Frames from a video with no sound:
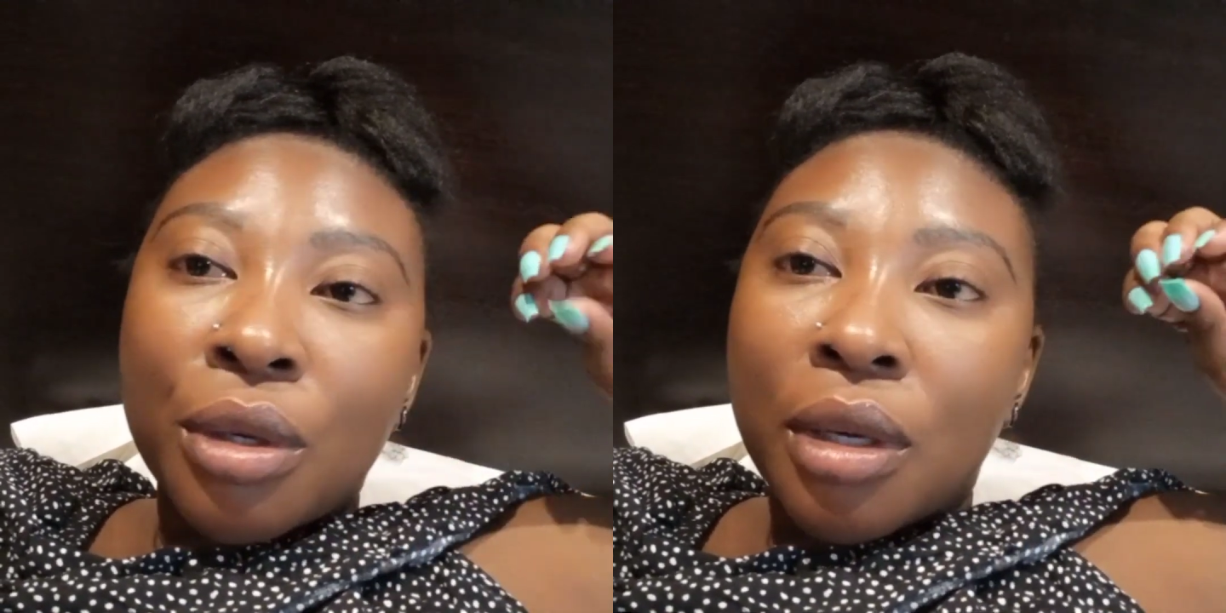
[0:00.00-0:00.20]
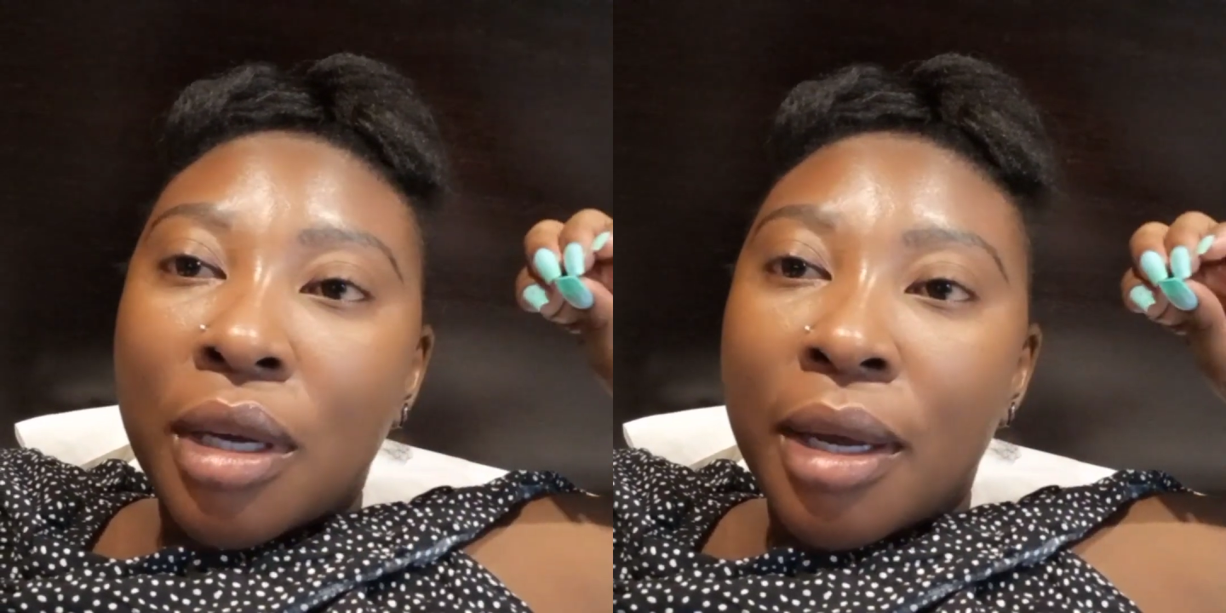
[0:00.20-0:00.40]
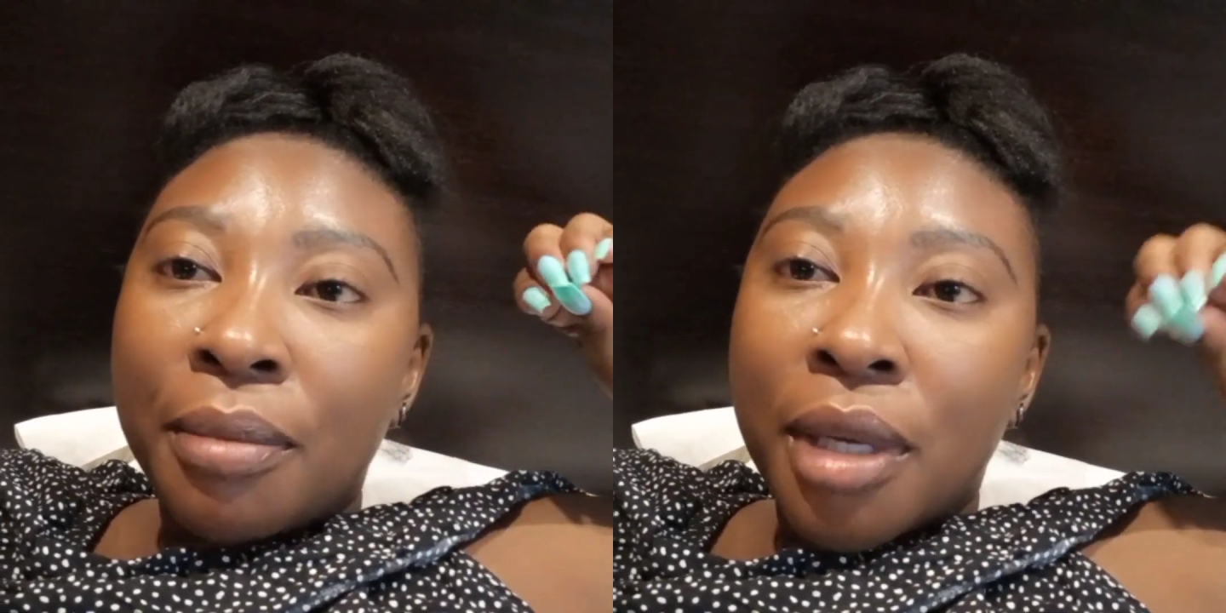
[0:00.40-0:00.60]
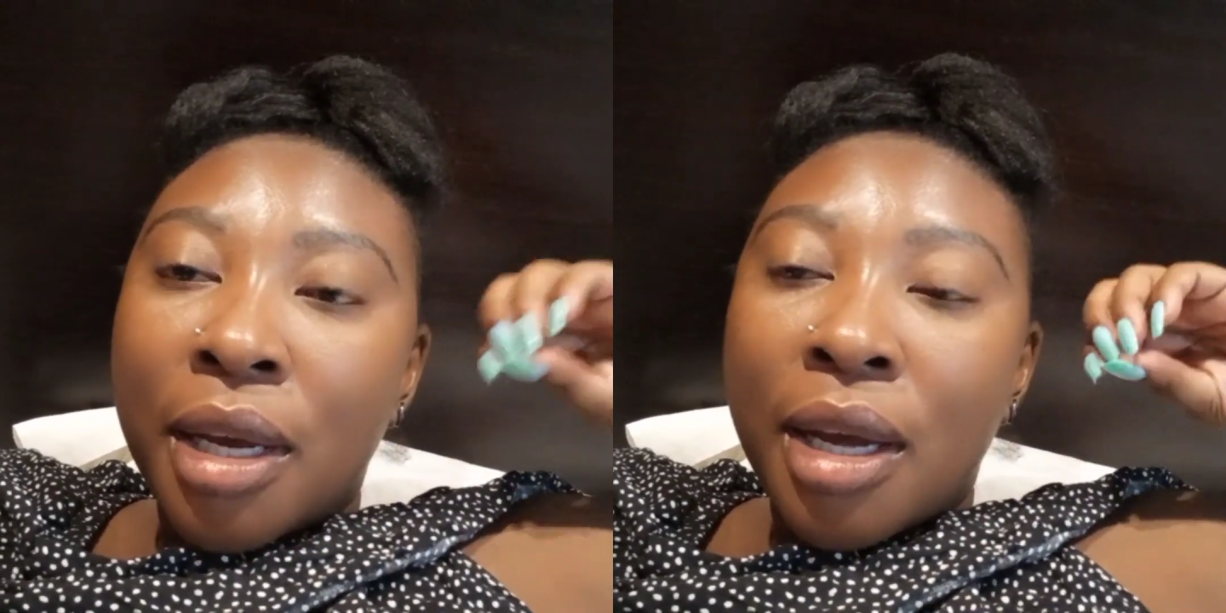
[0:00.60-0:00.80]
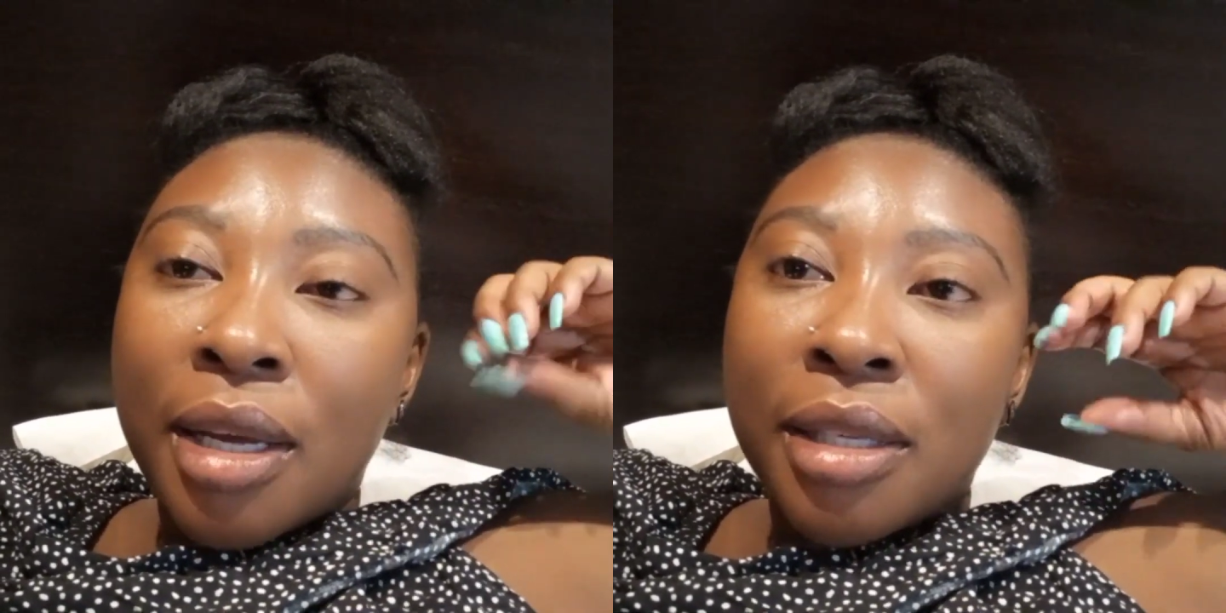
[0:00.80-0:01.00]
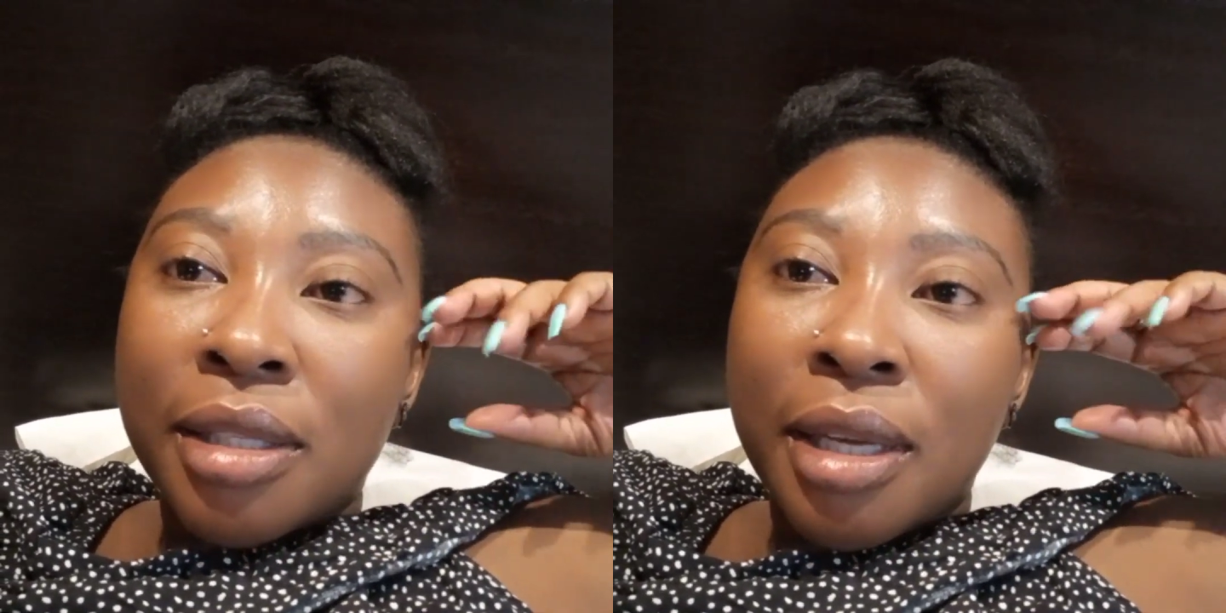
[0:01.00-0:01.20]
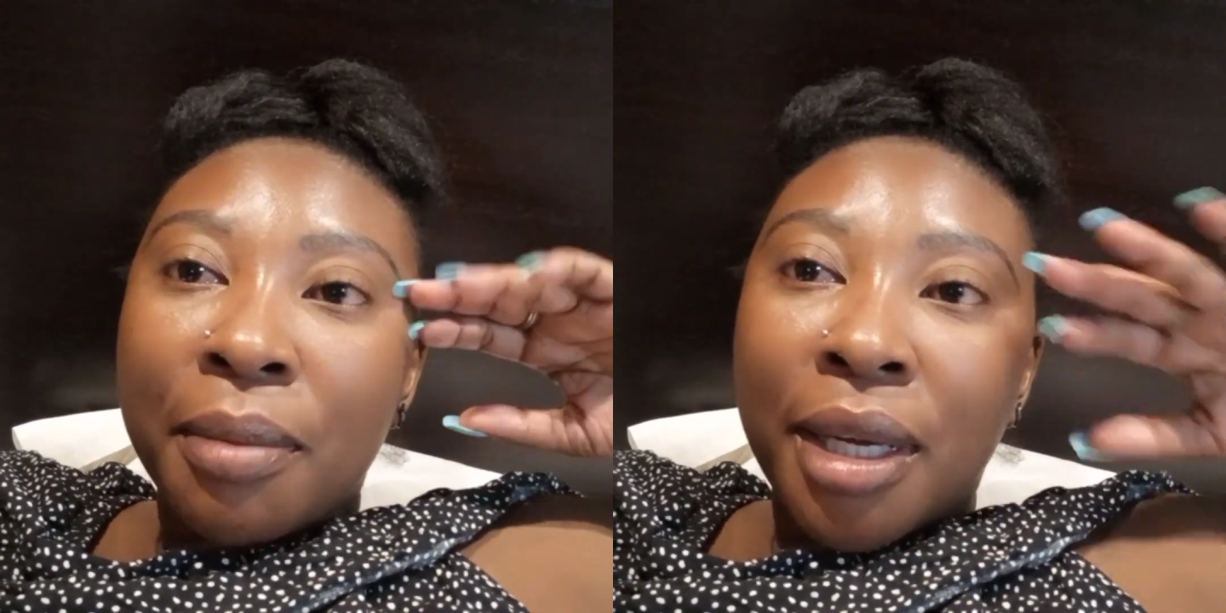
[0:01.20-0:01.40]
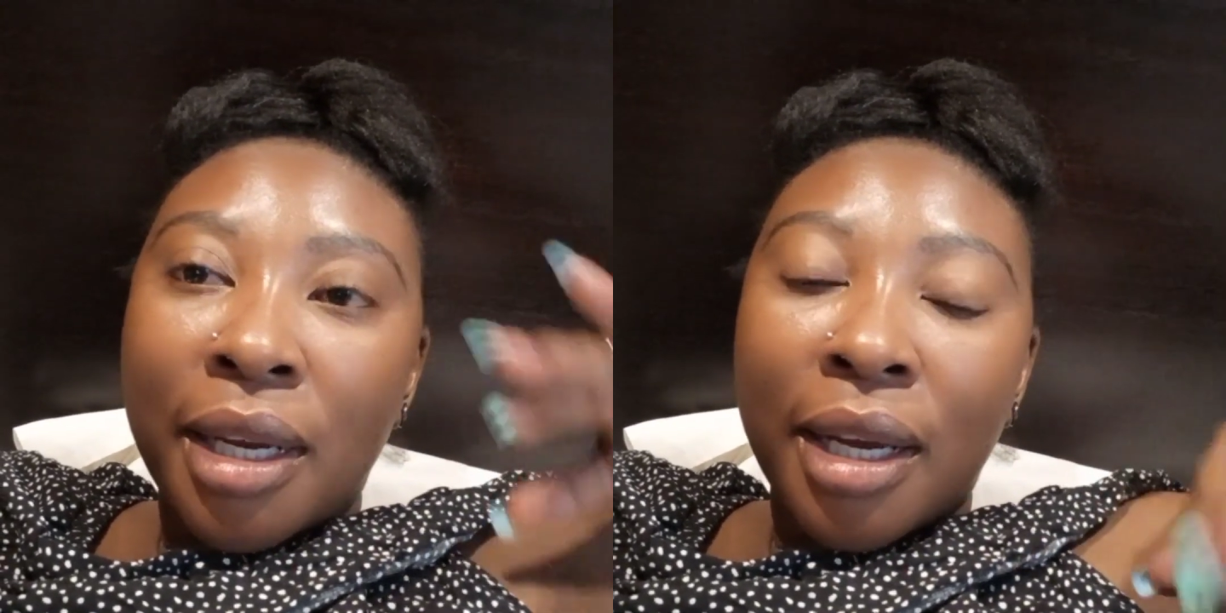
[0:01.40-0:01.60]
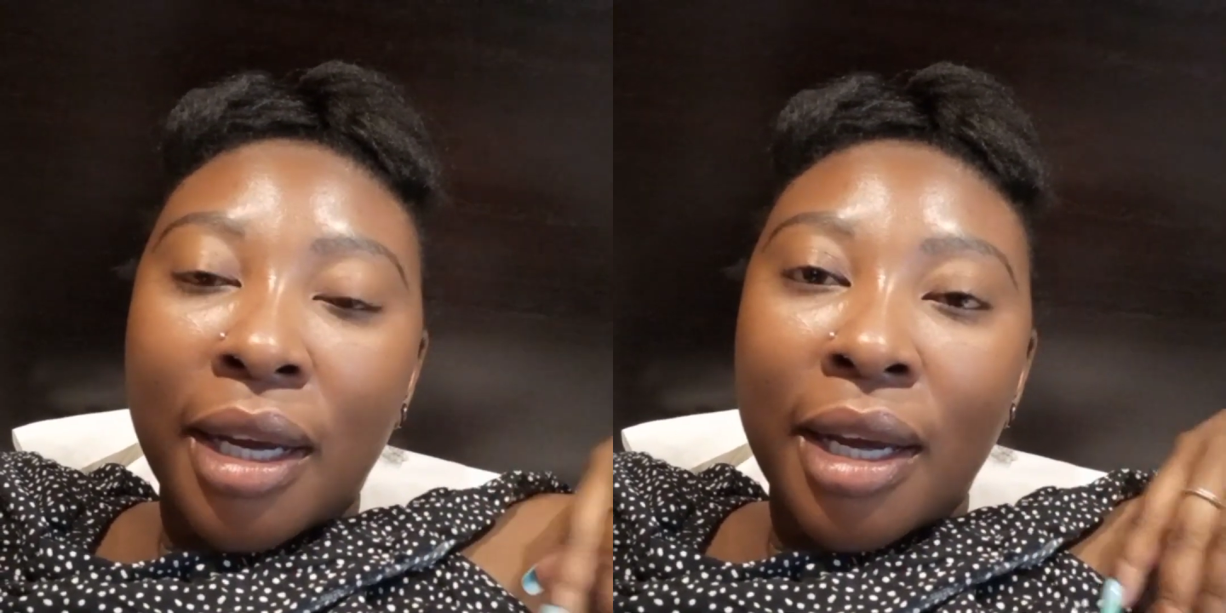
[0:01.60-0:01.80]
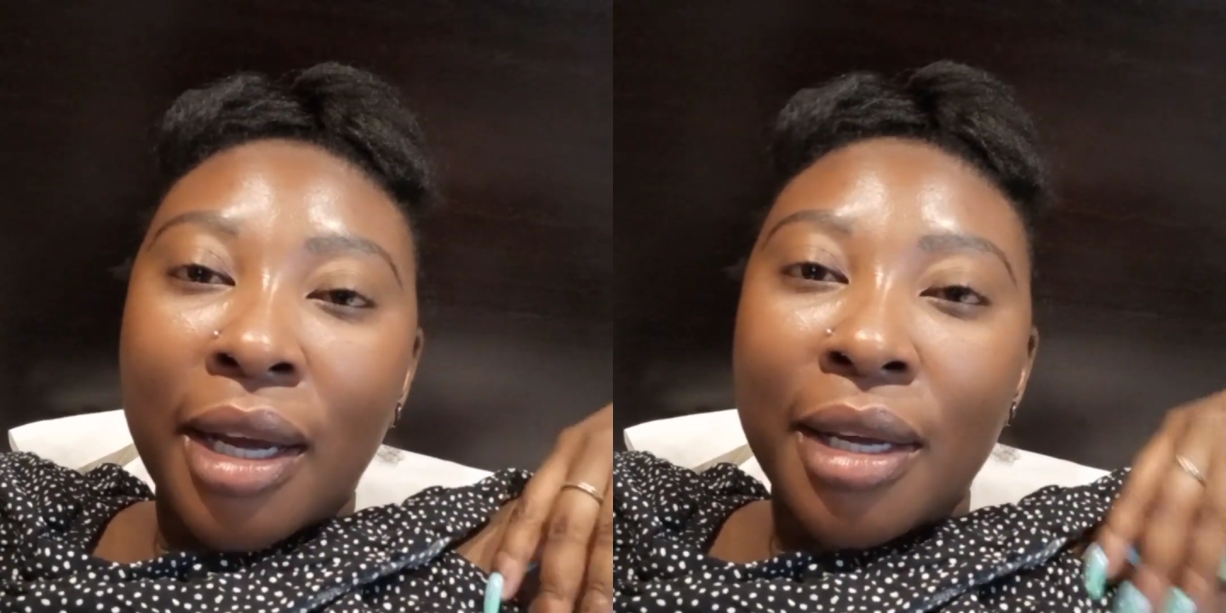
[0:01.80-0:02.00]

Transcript: come here, is Thabalegae.